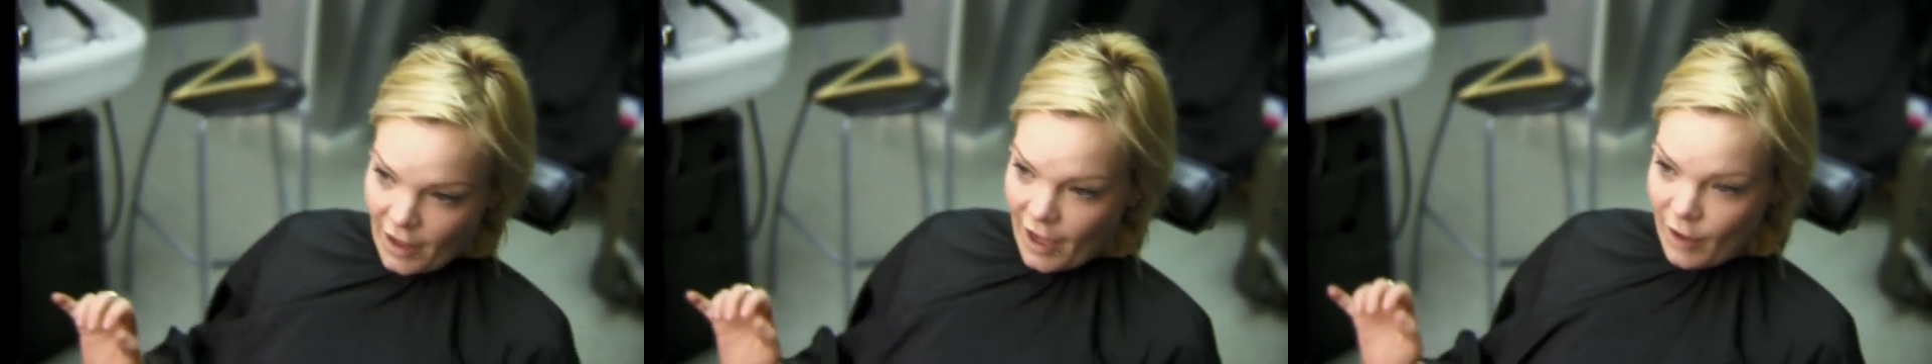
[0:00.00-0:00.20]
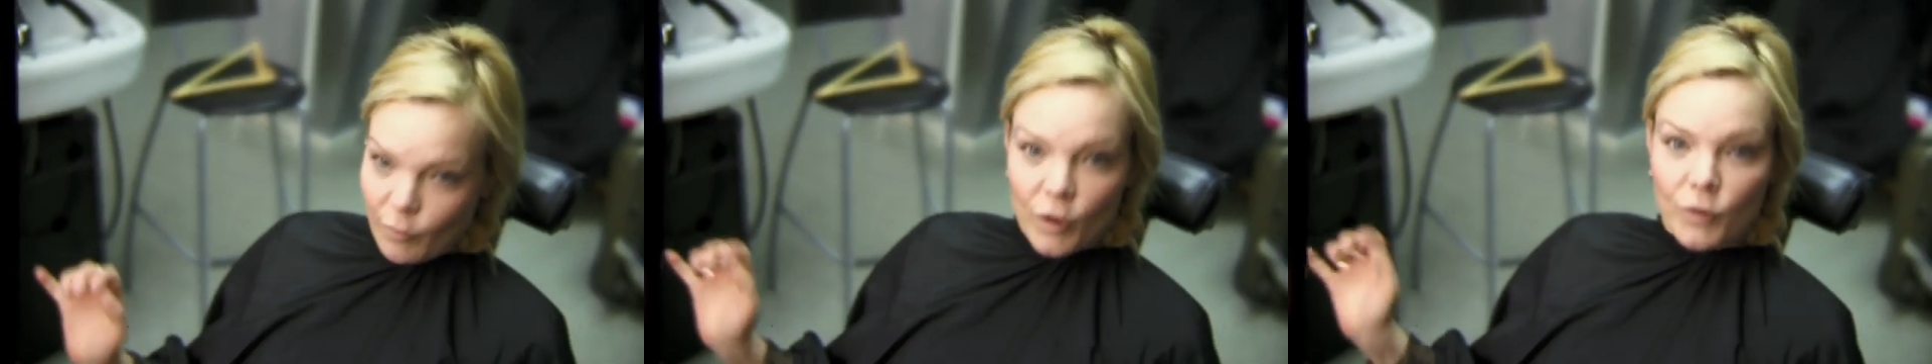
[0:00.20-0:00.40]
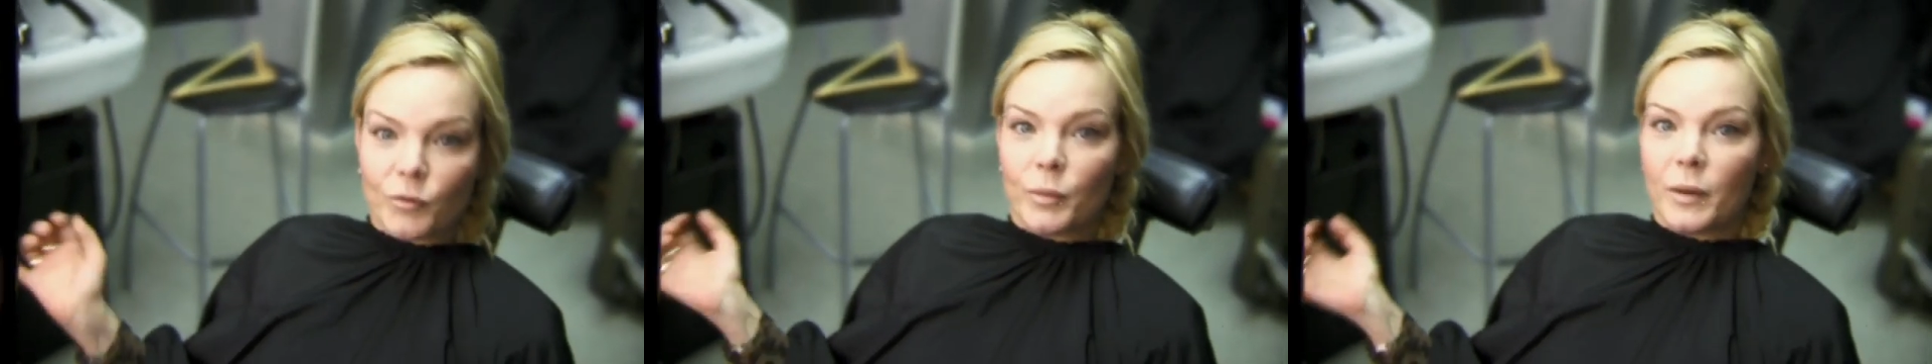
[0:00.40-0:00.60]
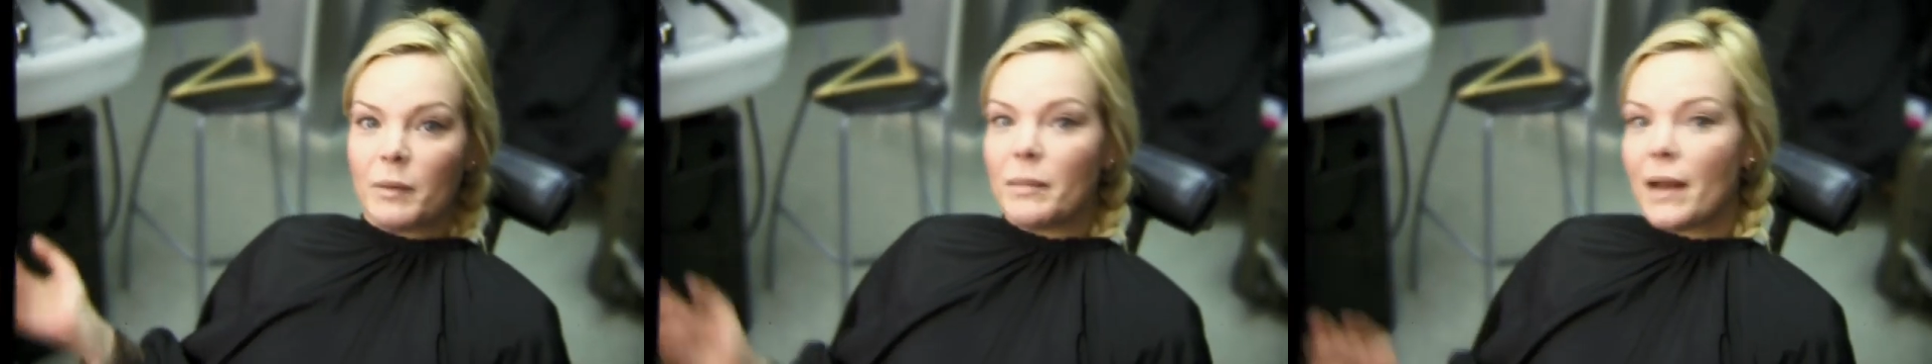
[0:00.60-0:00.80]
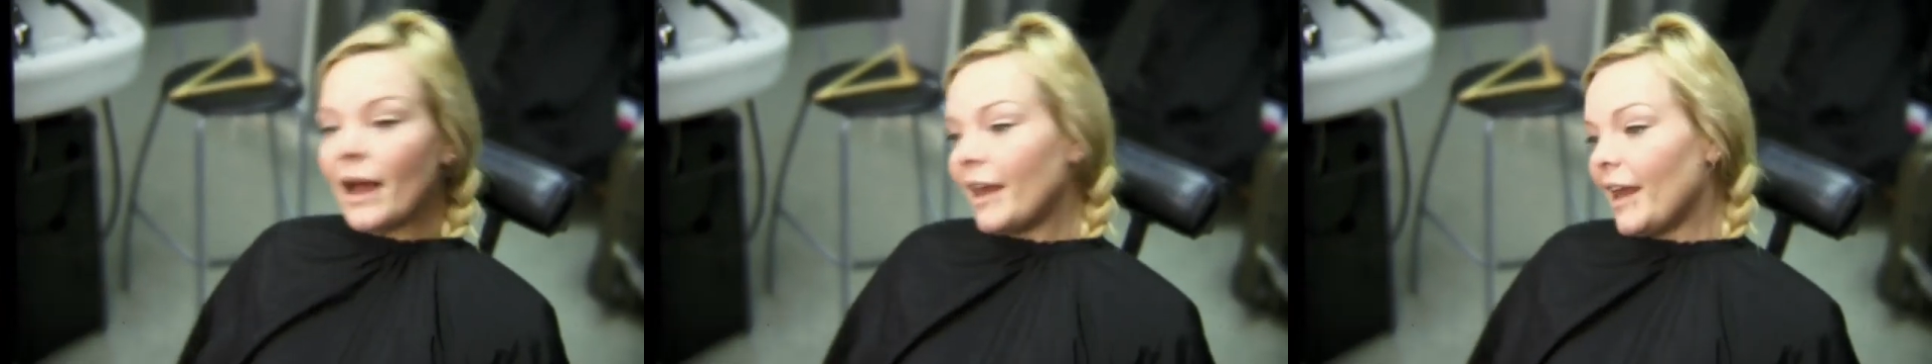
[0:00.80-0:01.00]
I uh, won't be
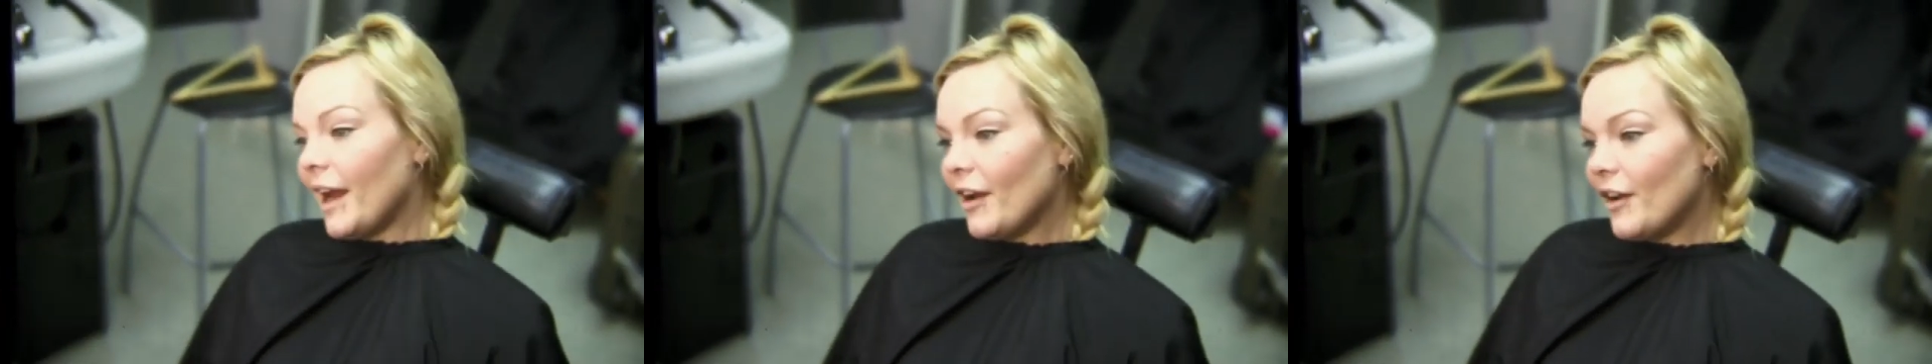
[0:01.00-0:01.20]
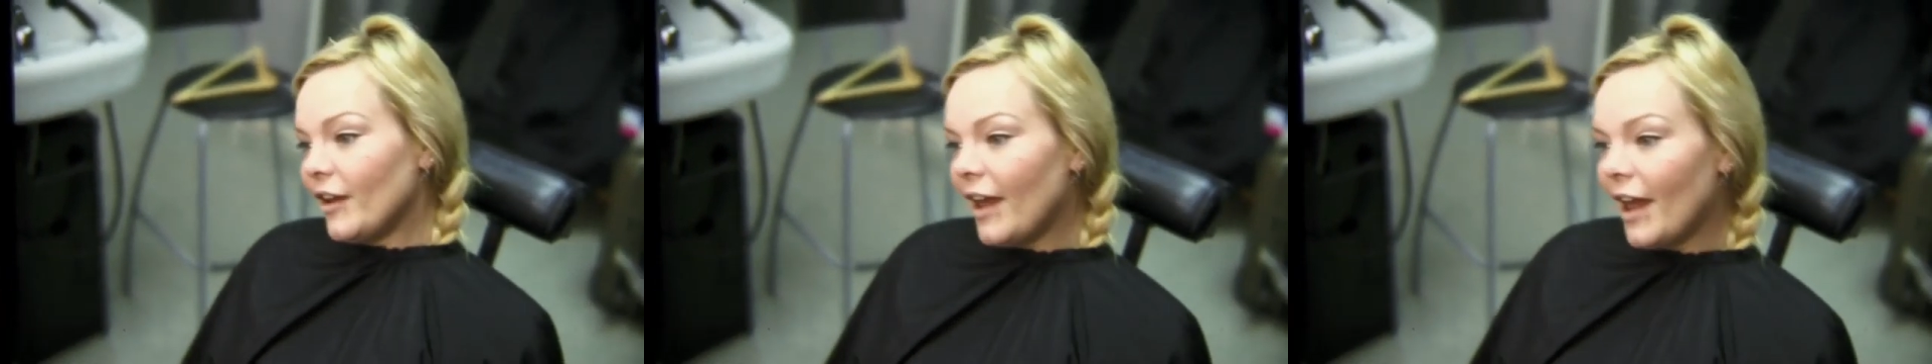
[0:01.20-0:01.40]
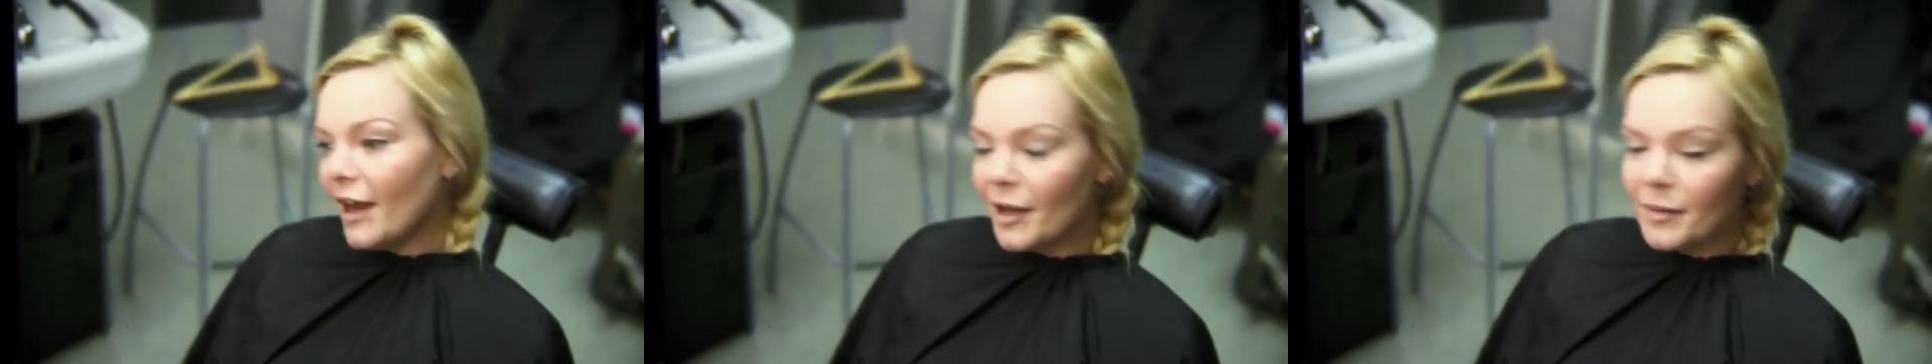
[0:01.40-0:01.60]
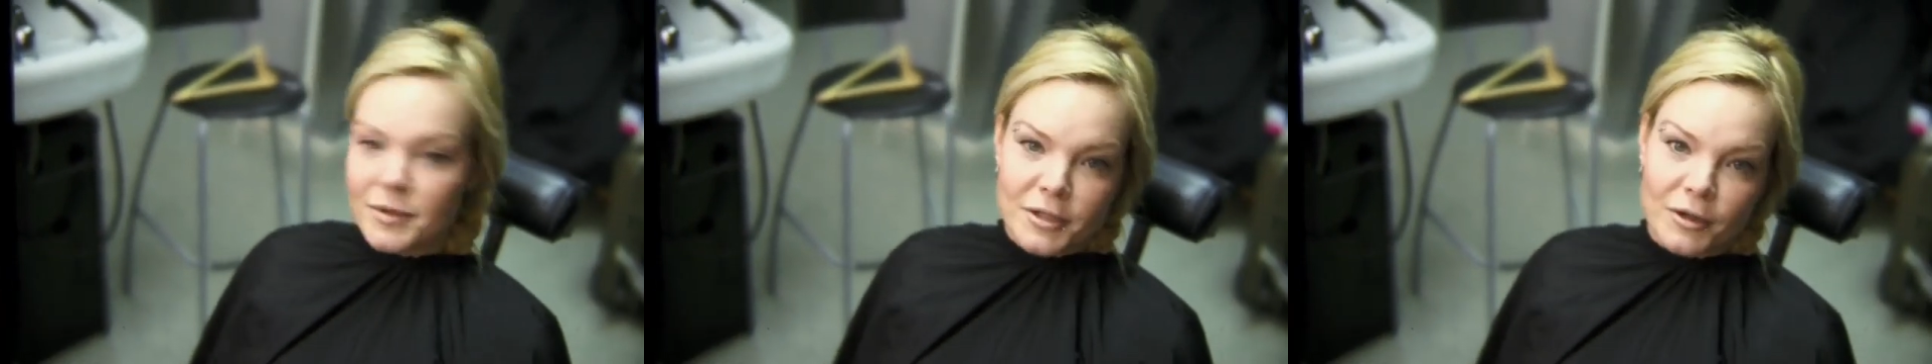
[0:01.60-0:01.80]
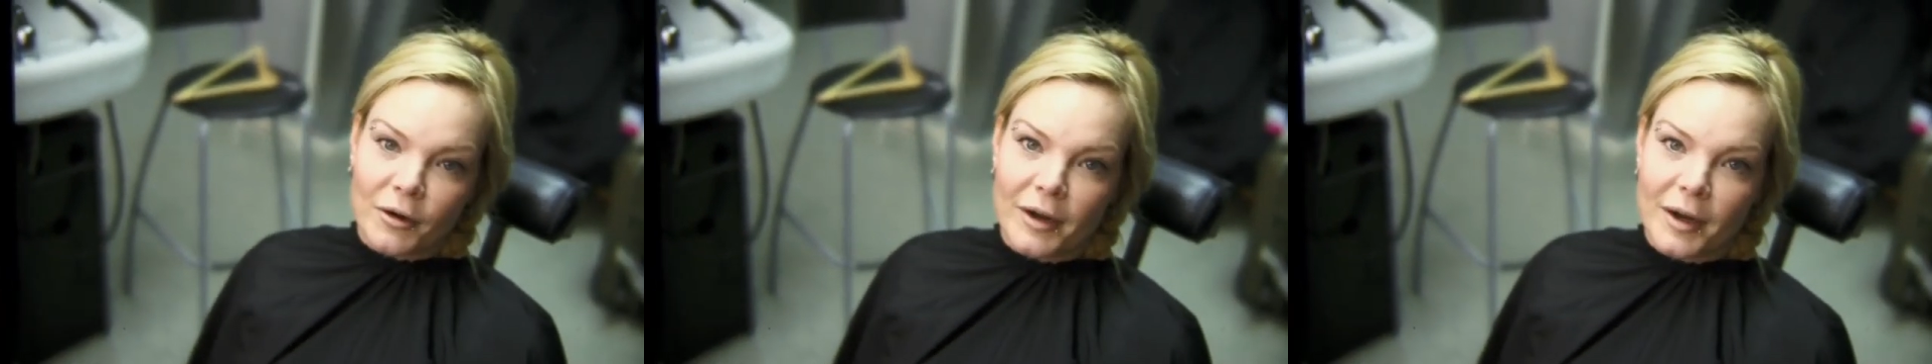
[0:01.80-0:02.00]
black haired again, I'm
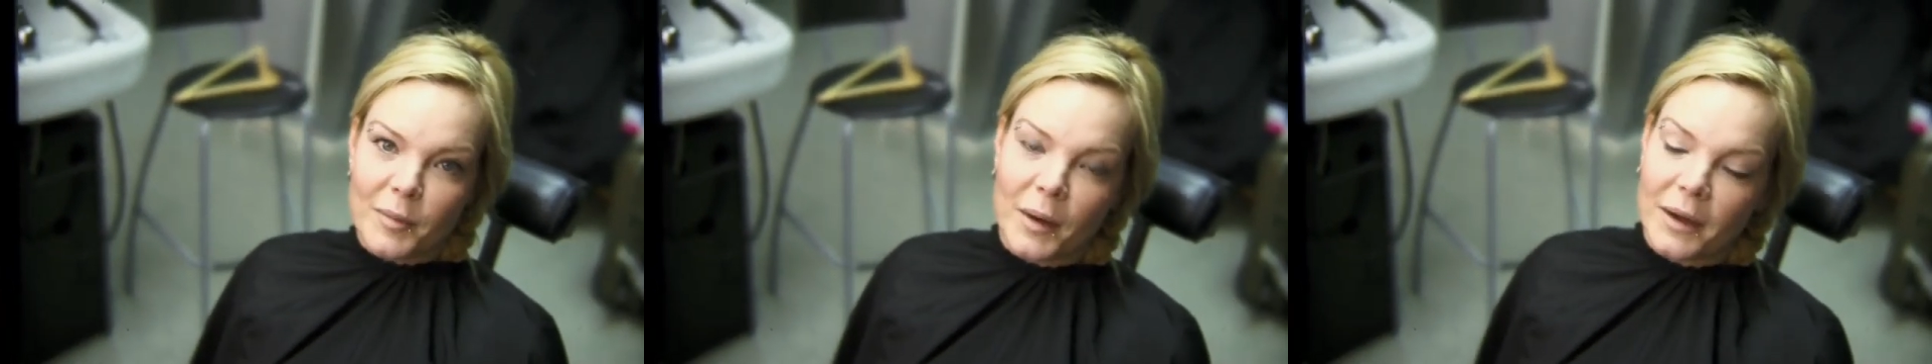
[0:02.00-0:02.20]
sorry,